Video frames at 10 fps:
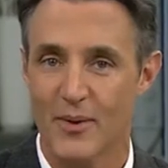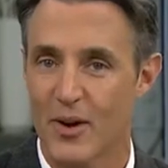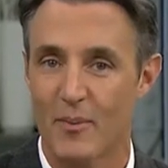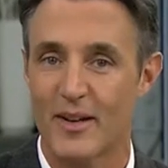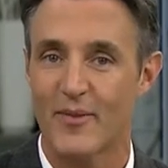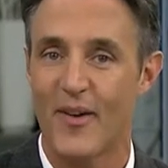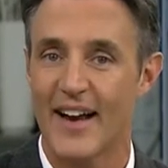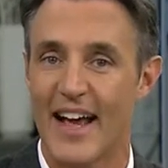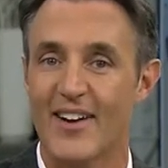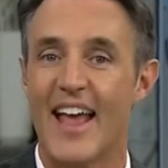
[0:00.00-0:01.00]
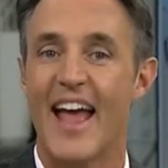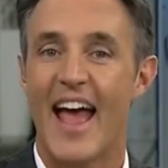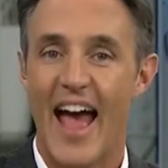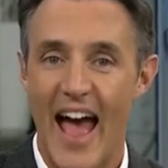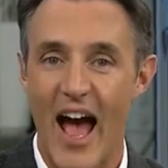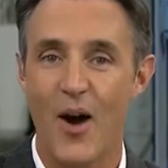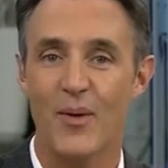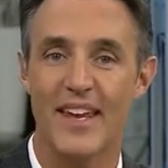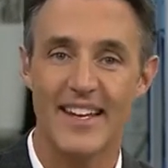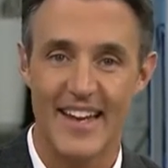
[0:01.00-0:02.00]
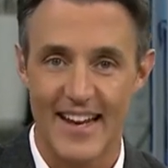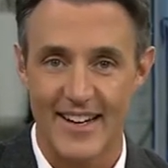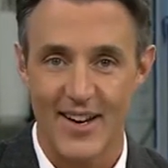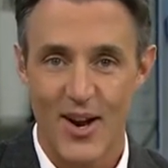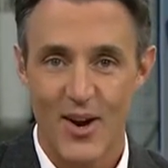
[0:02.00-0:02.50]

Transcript: and we are about to find out how he did it.